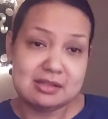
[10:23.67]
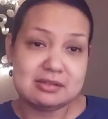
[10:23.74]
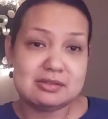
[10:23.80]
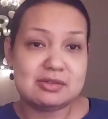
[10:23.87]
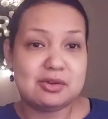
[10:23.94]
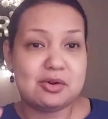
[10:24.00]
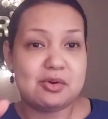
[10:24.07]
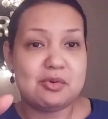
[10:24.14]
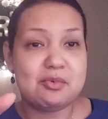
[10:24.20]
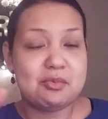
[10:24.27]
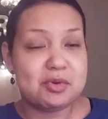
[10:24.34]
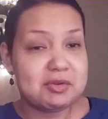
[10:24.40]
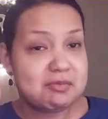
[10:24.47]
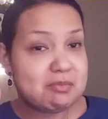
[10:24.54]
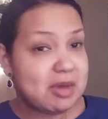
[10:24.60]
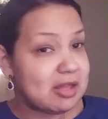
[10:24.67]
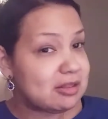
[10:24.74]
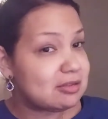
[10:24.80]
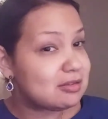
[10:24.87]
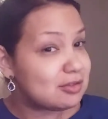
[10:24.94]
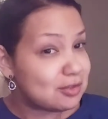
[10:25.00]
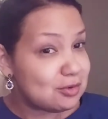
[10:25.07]
So we've met
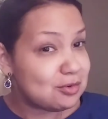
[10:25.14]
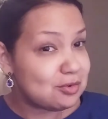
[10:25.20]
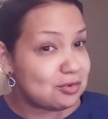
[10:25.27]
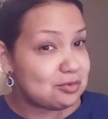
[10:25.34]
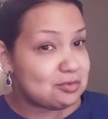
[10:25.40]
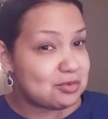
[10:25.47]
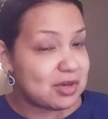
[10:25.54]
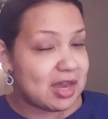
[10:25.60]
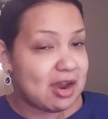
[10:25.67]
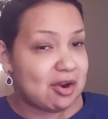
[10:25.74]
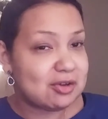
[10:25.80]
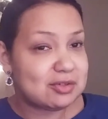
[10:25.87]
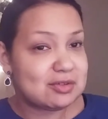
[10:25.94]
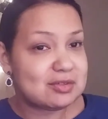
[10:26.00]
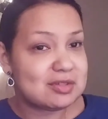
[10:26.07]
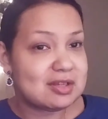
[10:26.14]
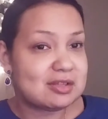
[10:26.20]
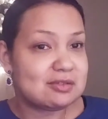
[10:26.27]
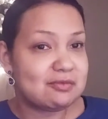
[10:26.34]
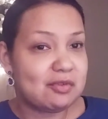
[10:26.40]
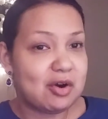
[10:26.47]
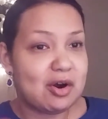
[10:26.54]
2 characters
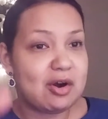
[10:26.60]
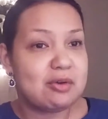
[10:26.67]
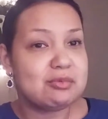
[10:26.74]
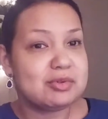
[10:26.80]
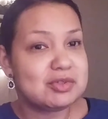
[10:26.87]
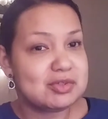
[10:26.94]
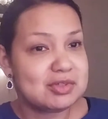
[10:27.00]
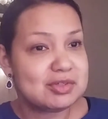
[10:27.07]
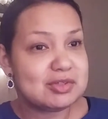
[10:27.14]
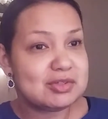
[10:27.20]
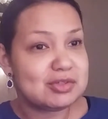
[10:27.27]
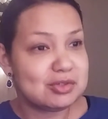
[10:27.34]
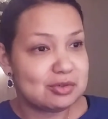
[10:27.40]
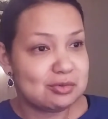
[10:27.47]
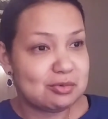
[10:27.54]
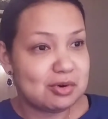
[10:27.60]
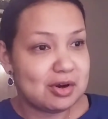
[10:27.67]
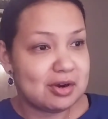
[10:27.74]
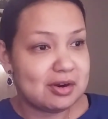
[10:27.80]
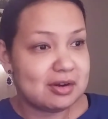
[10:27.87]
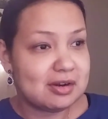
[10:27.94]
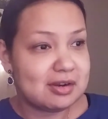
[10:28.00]
thus far, which is
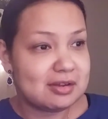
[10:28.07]
Stuart.